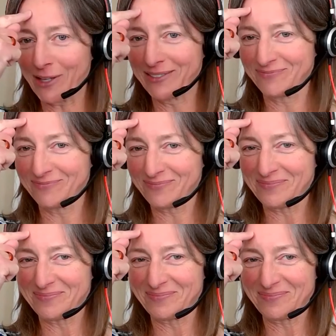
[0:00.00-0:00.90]
The nail.
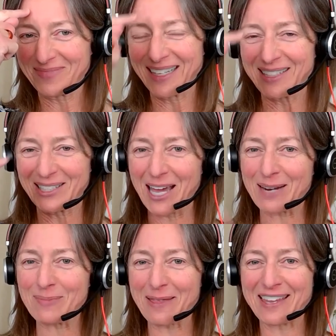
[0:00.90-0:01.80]
That's my favorite. It's not
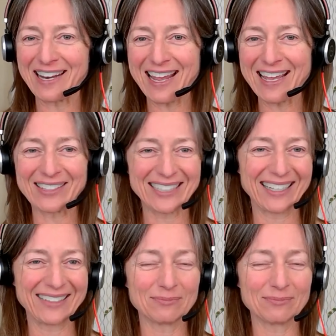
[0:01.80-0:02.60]
about the nail, yeah,